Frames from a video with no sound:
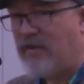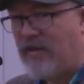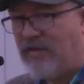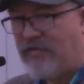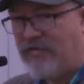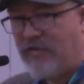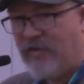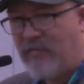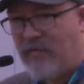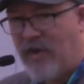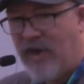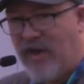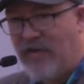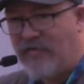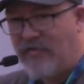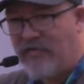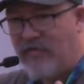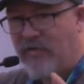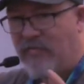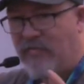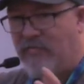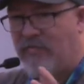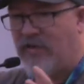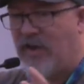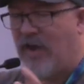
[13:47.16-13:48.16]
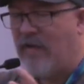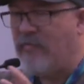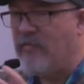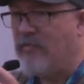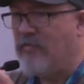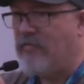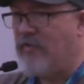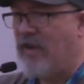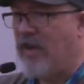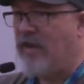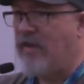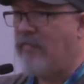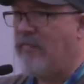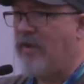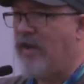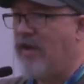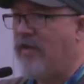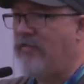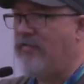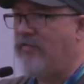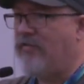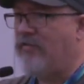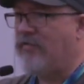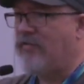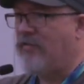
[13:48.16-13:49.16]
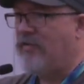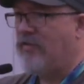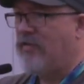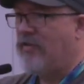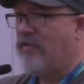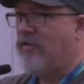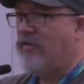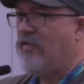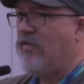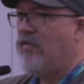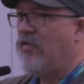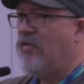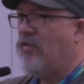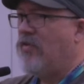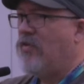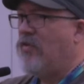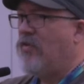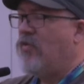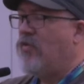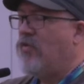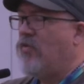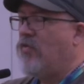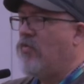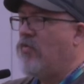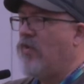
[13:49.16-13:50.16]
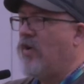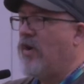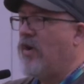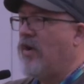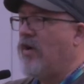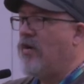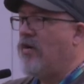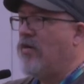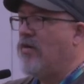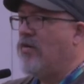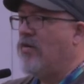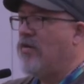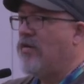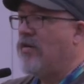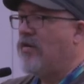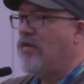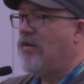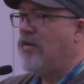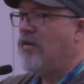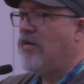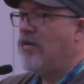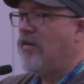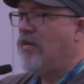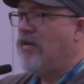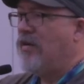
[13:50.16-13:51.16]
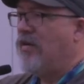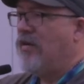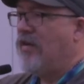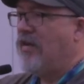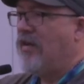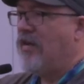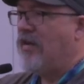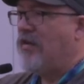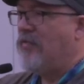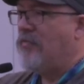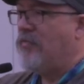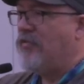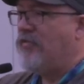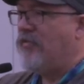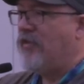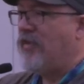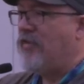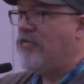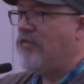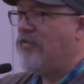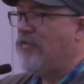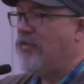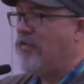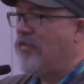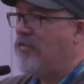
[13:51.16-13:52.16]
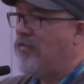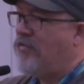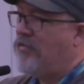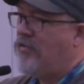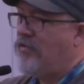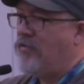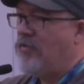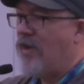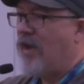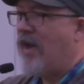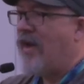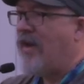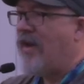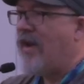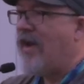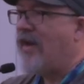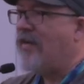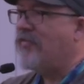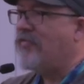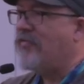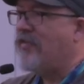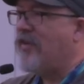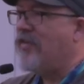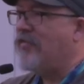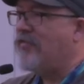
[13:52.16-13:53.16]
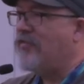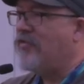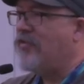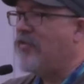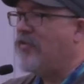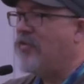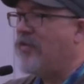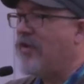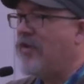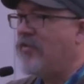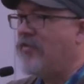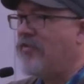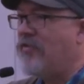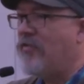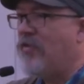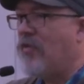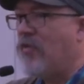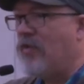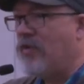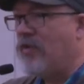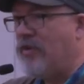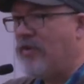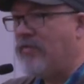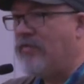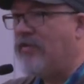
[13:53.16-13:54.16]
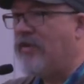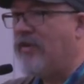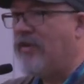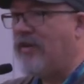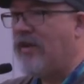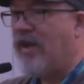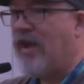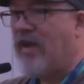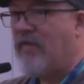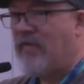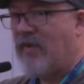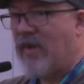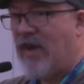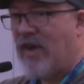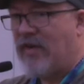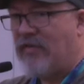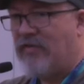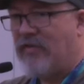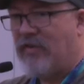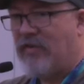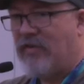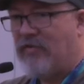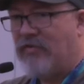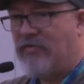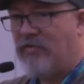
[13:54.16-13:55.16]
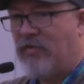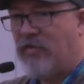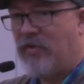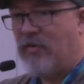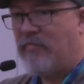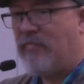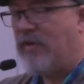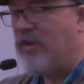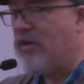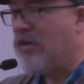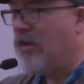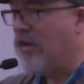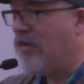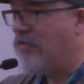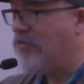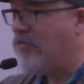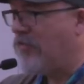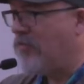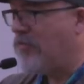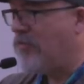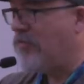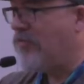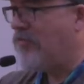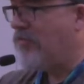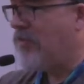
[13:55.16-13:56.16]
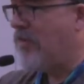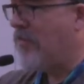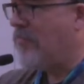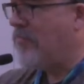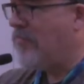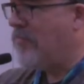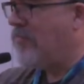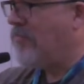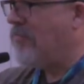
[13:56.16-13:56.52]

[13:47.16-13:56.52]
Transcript: say we had some type of database where it was either you had access to it or you didn't have access to it because it was some,